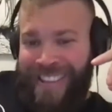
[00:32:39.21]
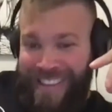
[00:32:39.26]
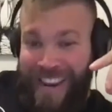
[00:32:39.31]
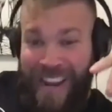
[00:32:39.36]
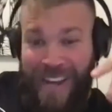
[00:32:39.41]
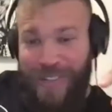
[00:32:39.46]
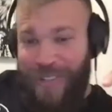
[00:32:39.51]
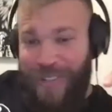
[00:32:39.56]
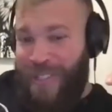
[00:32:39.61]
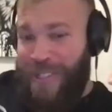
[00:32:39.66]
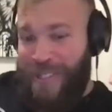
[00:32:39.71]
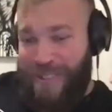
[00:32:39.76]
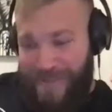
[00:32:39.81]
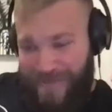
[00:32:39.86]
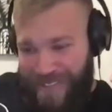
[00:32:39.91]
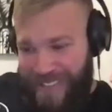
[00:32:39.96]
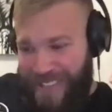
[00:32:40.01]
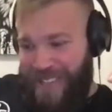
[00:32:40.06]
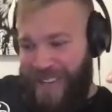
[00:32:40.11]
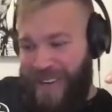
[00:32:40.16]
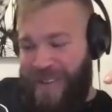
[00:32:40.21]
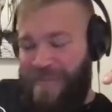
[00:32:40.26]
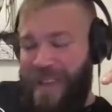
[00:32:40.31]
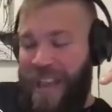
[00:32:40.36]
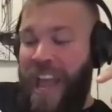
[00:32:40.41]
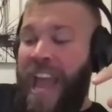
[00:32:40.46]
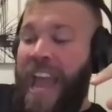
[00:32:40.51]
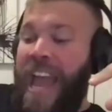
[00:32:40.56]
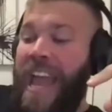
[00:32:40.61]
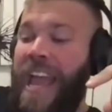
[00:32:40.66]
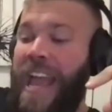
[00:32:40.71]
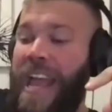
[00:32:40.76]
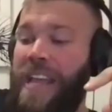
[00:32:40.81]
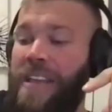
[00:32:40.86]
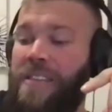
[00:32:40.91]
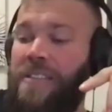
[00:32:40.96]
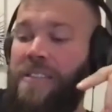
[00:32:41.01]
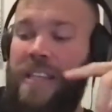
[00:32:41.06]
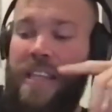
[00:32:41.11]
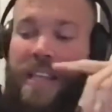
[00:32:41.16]
I told you it's gonna be
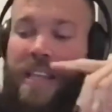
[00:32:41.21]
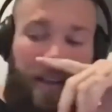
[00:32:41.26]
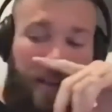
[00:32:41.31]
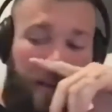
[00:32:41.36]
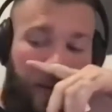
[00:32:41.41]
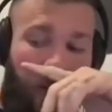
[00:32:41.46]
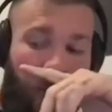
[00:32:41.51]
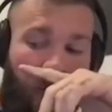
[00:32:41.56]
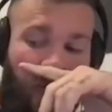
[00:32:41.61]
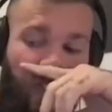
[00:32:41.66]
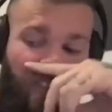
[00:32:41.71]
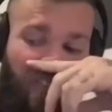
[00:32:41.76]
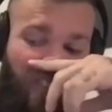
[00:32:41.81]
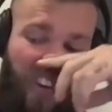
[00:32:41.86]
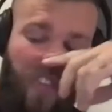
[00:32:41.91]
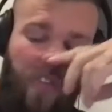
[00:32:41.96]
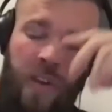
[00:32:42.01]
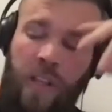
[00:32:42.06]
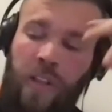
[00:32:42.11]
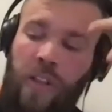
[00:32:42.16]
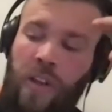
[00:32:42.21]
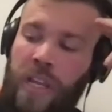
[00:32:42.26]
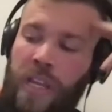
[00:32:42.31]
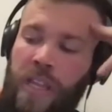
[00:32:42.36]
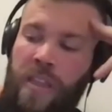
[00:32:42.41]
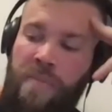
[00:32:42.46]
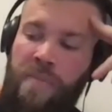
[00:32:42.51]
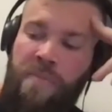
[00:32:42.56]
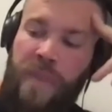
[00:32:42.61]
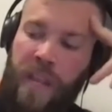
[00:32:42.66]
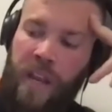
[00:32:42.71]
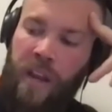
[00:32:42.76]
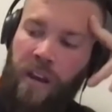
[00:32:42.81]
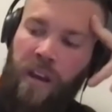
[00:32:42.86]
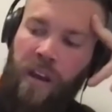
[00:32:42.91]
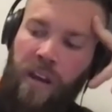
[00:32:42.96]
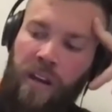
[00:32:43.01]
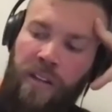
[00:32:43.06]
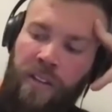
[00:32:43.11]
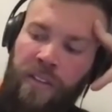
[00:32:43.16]
is when we look in the
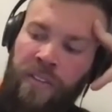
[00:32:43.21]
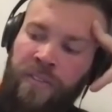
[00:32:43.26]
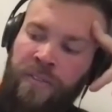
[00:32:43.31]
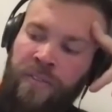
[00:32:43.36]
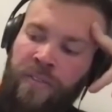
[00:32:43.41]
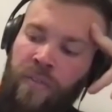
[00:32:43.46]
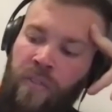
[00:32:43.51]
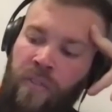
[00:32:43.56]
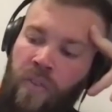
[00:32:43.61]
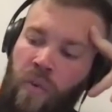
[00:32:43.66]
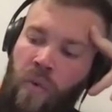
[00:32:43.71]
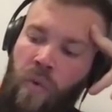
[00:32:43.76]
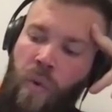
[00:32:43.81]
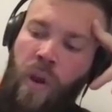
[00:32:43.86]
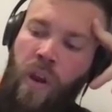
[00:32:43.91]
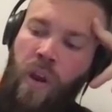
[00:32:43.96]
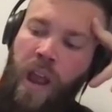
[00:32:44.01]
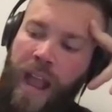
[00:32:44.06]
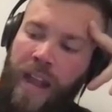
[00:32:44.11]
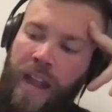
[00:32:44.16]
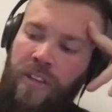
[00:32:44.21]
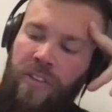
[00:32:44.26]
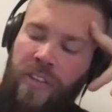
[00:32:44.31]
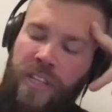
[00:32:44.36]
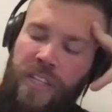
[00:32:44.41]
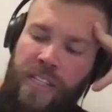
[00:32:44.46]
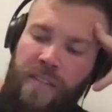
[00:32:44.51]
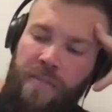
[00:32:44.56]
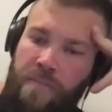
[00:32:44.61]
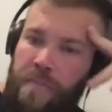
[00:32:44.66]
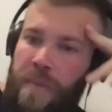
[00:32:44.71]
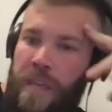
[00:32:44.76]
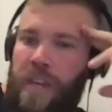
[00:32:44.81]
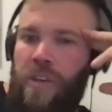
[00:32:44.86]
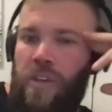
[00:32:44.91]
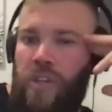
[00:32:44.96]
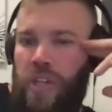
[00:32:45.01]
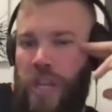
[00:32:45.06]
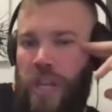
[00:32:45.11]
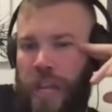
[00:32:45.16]
mirror, we're actually
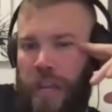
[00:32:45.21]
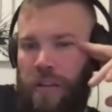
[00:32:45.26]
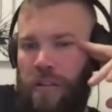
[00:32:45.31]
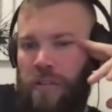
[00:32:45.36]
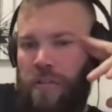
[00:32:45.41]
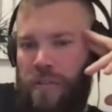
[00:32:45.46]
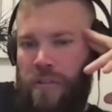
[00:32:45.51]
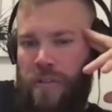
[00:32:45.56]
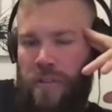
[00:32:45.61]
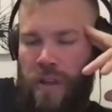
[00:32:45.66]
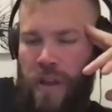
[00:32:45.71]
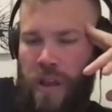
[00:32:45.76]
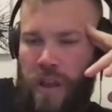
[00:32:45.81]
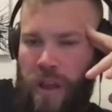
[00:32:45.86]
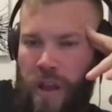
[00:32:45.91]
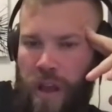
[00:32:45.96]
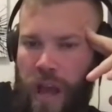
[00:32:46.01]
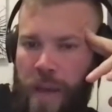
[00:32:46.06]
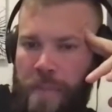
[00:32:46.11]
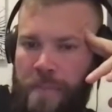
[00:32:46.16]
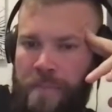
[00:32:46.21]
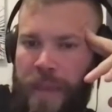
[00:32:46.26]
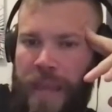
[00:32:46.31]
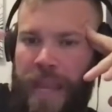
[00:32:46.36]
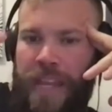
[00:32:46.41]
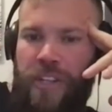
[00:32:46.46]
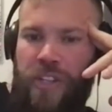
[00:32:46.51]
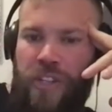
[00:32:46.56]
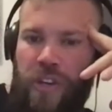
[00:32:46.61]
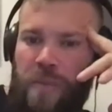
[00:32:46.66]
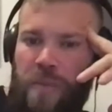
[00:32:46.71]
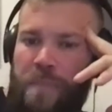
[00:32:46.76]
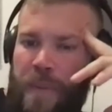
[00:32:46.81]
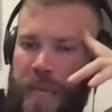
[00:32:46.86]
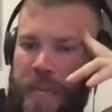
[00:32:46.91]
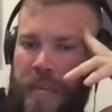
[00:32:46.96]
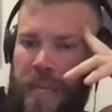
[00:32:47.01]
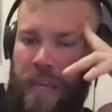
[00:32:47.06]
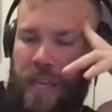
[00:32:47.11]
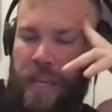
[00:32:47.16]
diminishing a major
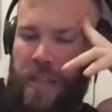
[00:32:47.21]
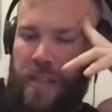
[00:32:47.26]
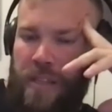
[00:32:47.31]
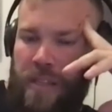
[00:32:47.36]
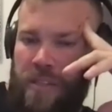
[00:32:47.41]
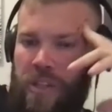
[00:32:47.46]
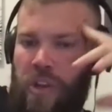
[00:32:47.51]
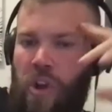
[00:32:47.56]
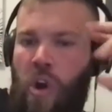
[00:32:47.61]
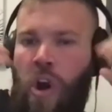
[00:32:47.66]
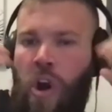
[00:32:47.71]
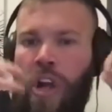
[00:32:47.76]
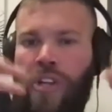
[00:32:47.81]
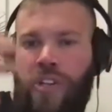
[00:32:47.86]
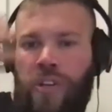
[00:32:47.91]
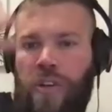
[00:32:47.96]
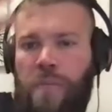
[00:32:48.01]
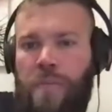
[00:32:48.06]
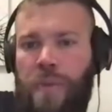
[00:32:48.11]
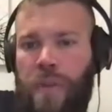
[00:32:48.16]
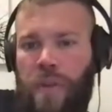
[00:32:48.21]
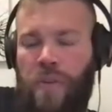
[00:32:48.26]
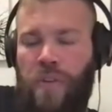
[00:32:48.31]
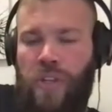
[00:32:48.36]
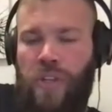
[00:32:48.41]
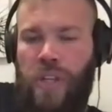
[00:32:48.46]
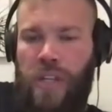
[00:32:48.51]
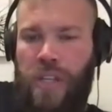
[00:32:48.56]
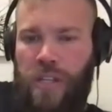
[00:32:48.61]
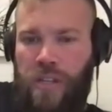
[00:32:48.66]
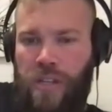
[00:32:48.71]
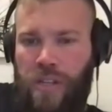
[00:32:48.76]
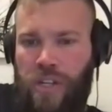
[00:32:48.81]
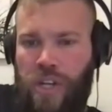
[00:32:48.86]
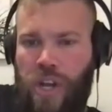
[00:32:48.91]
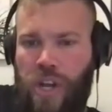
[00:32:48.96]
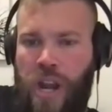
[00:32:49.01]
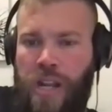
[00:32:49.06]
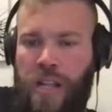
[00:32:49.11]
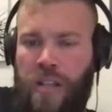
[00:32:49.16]
beacon's contribution into
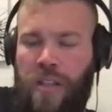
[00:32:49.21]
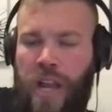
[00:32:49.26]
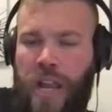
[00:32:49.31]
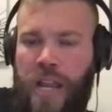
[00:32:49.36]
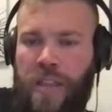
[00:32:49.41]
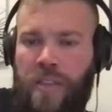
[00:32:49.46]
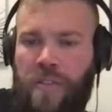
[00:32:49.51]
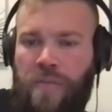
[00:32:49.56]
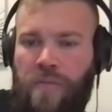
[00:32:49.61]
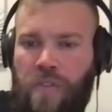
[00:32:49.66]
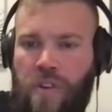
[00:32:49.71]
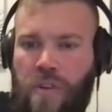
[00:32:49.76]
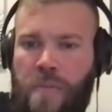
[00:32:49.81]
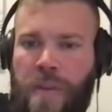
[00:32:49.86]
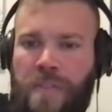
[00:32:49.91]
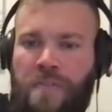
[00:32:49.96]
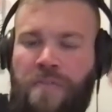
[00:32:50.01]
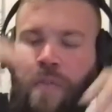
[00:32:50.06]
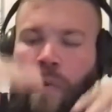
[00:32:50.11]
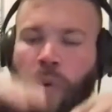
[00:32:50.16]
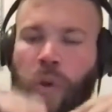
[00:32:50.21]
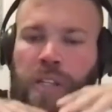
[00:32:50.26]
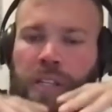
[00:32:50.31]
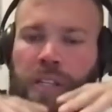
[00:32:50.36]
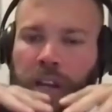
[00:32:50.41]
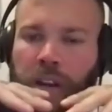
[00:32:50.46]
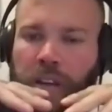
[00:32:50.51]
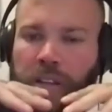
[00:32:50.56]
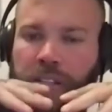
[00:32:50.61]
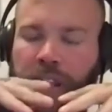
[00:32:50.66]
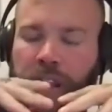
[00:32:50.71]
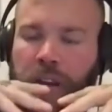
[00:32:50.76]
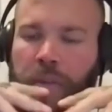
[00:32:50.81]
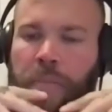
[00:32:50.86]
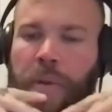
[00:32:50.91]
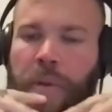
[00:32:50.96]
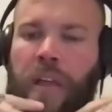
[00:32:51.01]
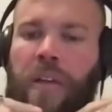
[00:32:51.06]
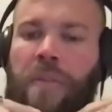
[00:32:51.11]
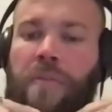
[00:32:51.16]
shining light in the room and forcing our
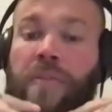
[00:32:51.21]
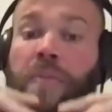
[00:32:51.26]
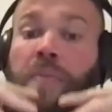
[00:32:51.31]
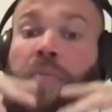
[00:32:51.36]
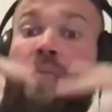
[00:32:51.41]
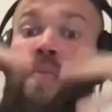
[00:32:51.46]
cerebellum to